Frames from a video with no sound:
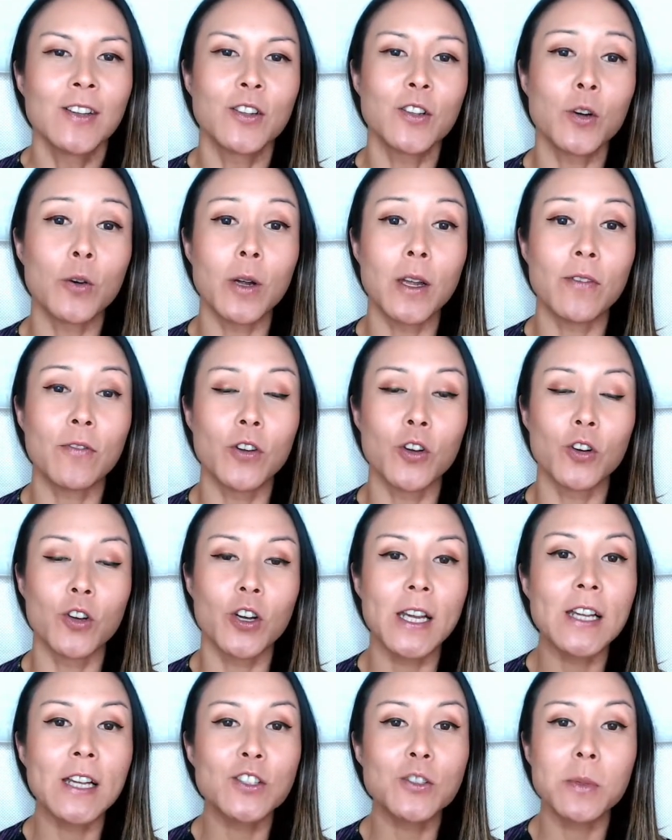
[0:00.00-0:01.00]
So, if you're
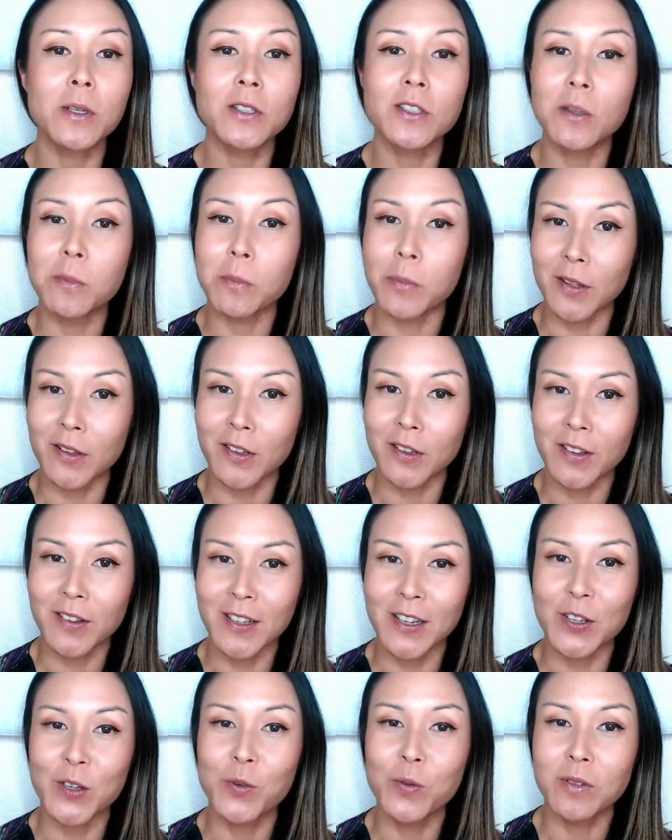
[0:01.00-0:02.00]
looking to build a
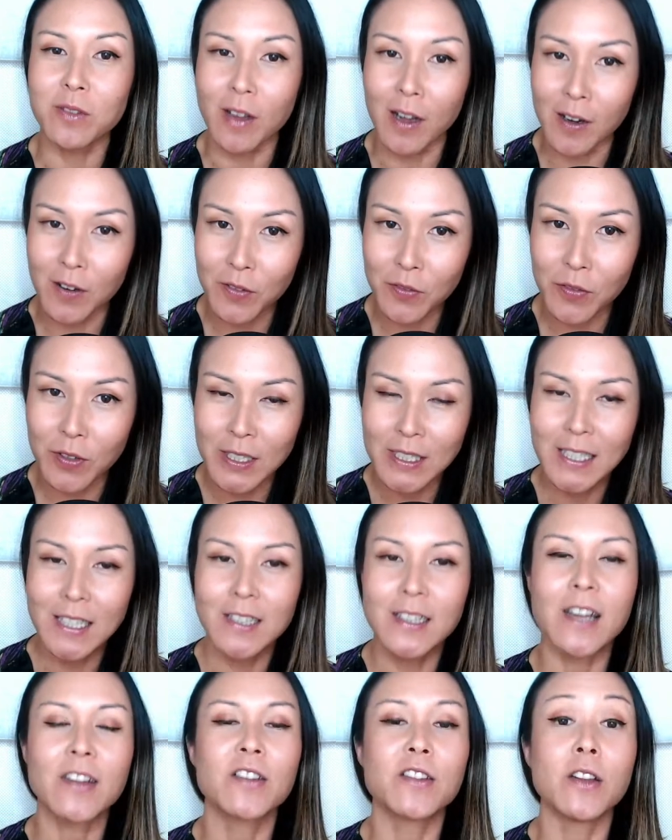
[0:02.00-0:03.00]
business that you love,
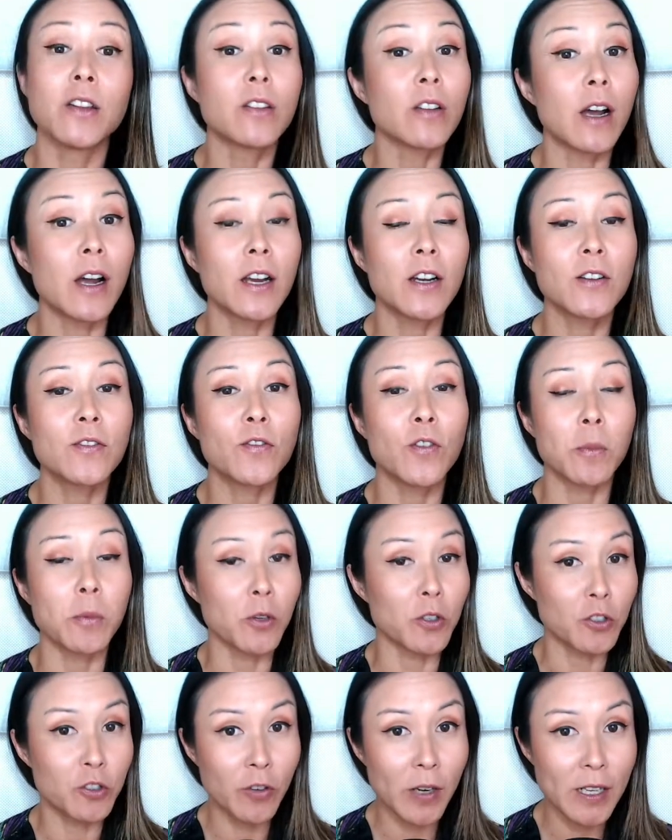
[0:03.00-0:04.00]
that's designed from
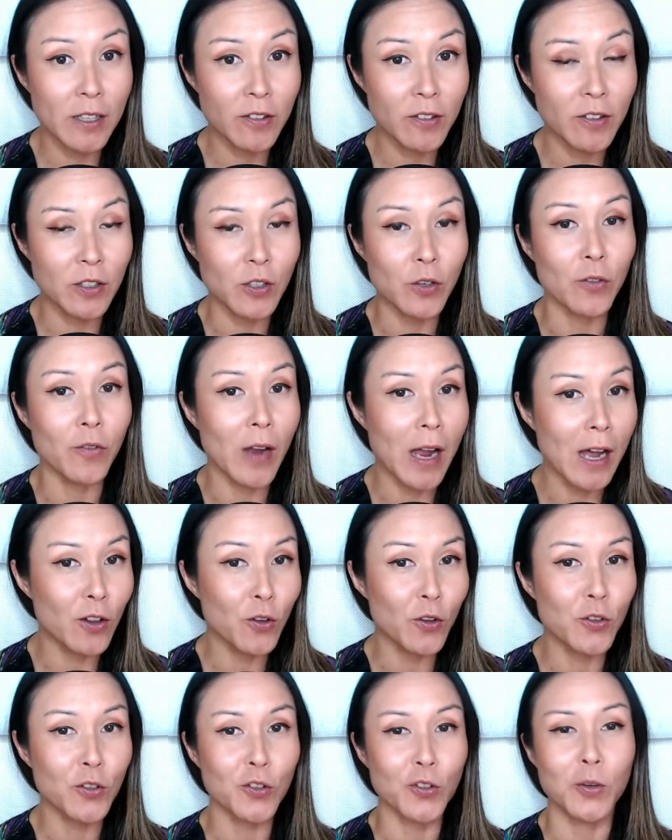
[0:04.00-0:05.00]
your strengths, your
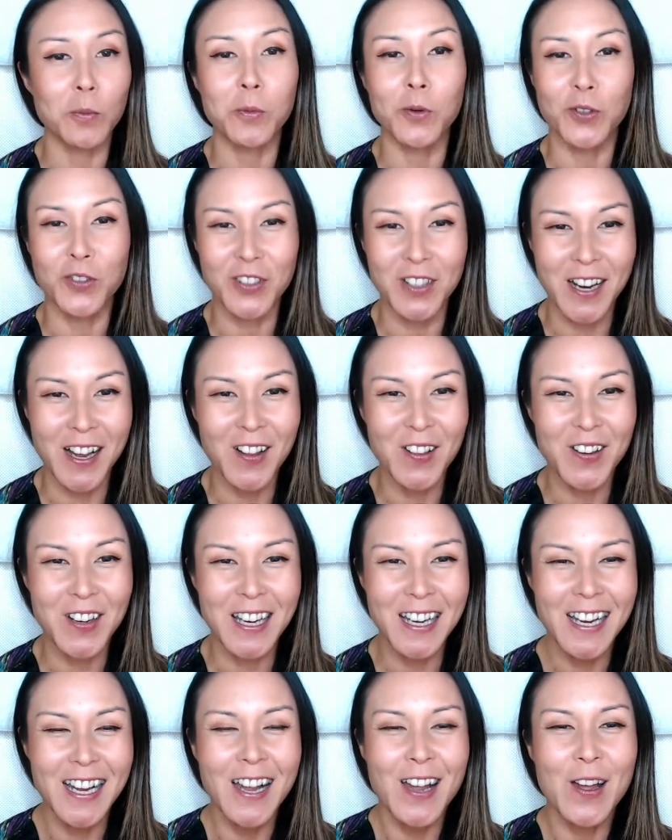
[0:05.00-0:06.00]
values, and your
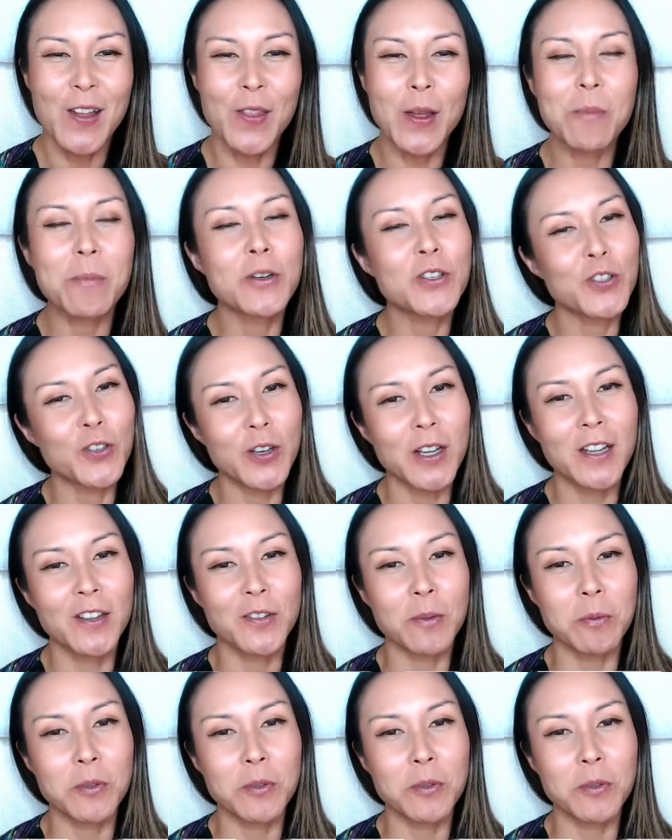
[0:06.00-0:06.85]
personality, then be sure to hit